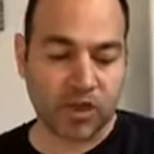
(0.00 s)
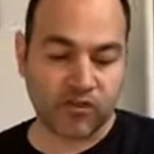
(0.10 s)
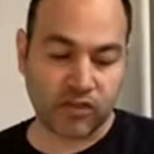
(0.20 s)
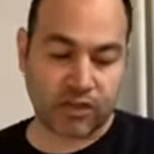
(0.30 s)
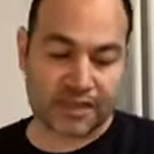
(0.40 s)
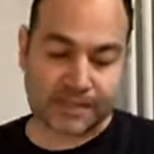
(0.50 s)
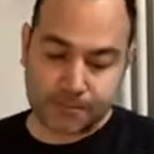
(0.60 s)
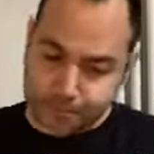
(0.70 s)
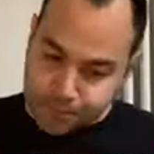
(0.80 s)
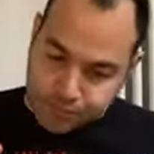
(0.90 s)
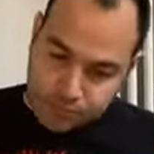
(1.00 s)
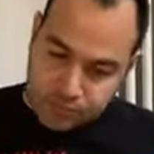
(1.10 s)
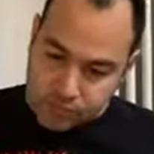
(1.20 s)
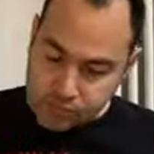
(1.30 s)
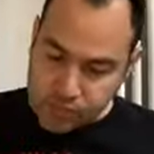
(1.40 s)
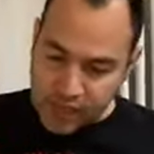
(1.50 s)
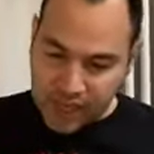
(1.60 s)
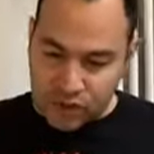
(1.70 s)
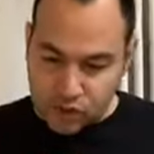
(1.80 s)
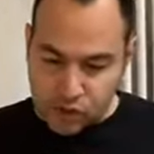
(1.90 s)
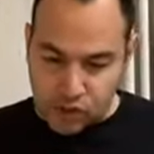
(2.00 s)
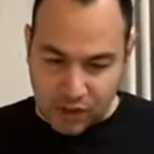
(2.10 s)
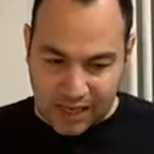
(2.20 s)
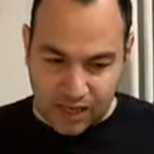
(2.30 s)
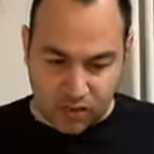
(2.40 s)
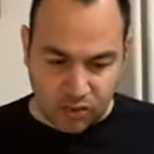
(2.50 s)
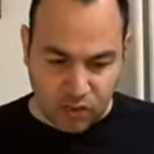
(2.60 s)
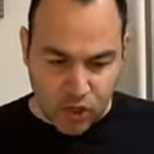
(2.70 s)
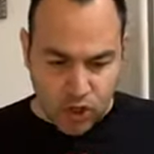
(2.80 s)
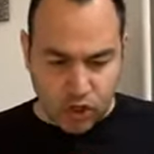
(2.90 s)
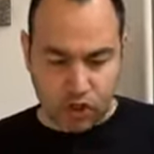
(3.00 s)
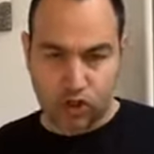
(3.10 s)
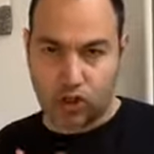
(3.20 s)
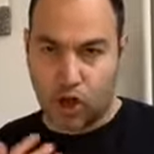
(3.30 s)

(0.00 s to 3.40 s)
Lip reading: So guys, how do you